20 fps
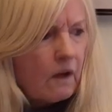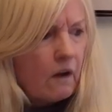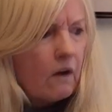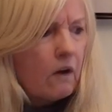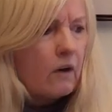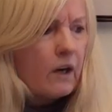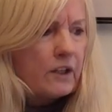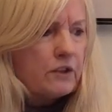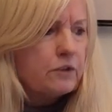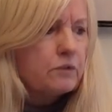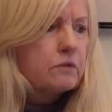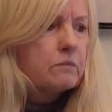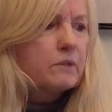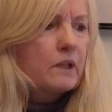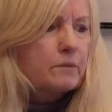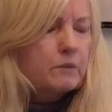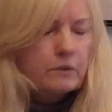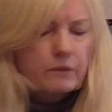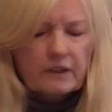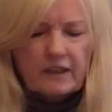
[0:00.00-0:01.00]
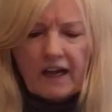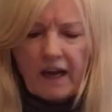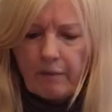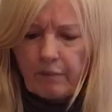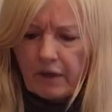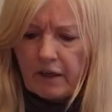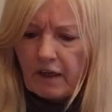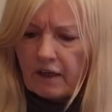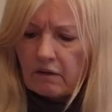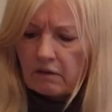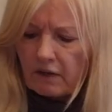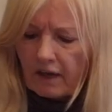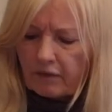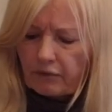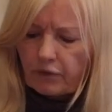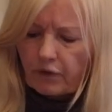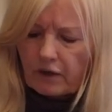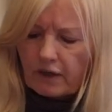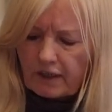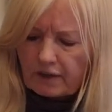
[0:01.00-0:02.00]
Oh, I do remember what happened. I
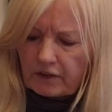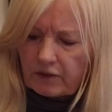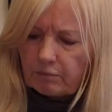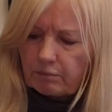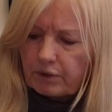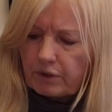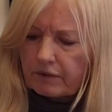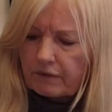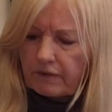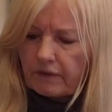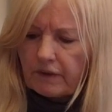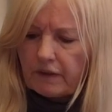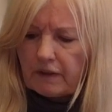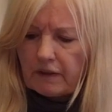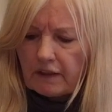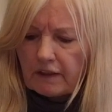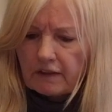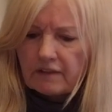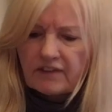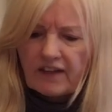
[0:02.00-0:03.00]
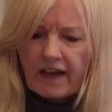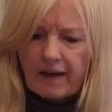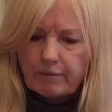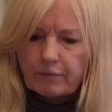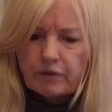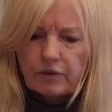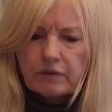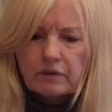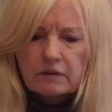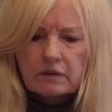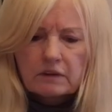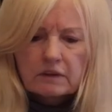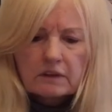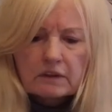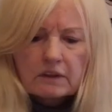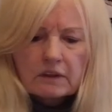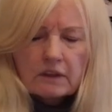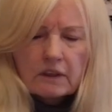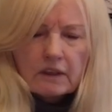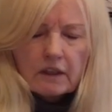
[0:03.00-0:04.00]
forgot to put the adapter.
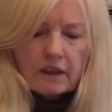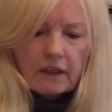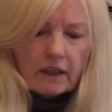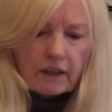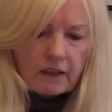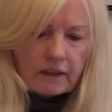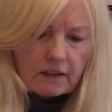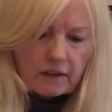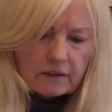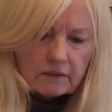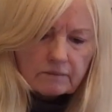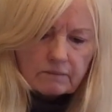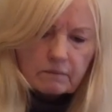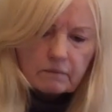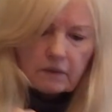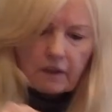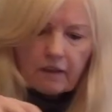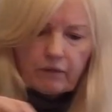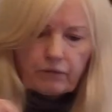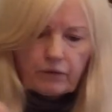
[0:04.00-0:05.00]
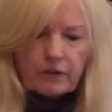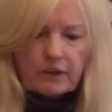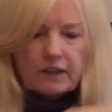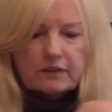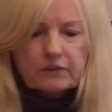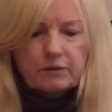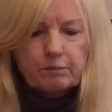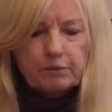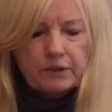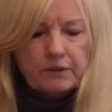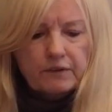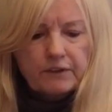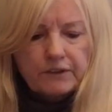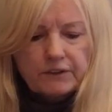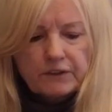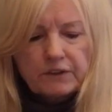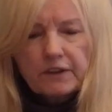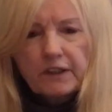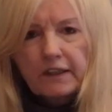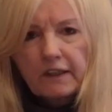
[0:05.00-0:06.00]
I forgot to put
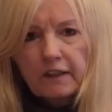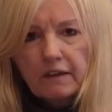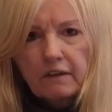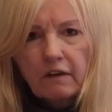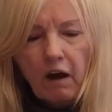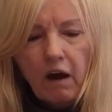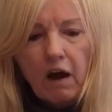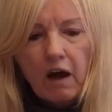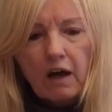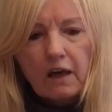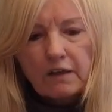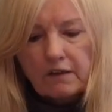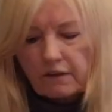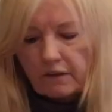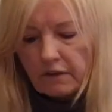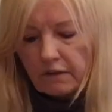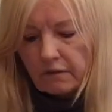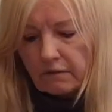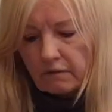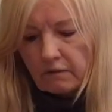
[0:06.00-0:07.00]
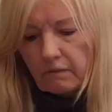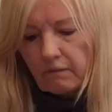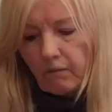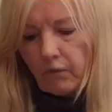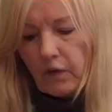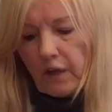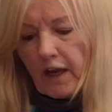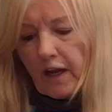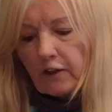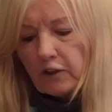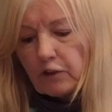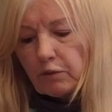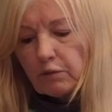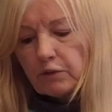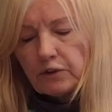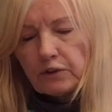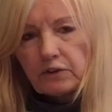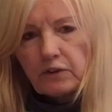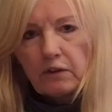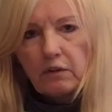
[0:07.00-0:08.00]
this thing on the
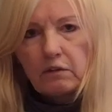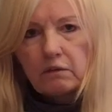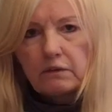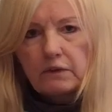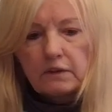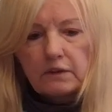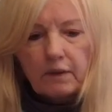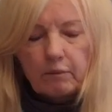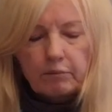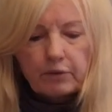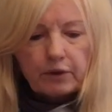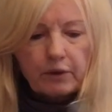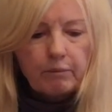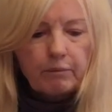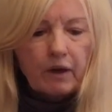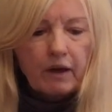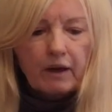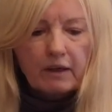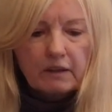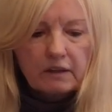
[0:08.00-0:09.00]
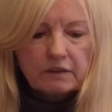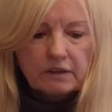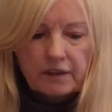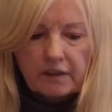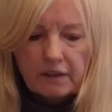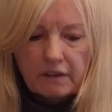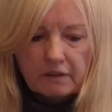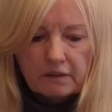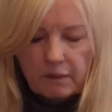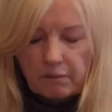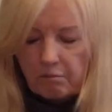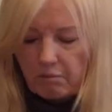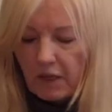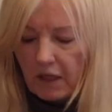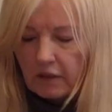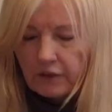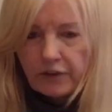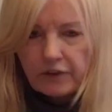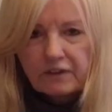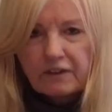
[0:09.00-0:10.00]
actual stove, and I put a pot on there, and it
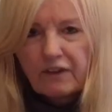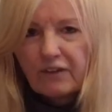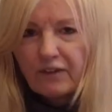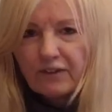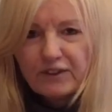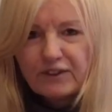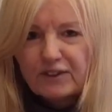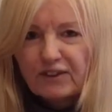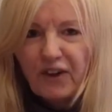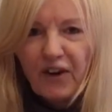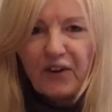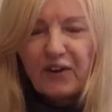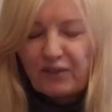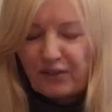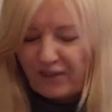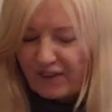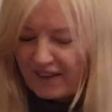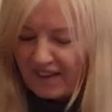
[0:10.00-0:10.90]
melted the stove.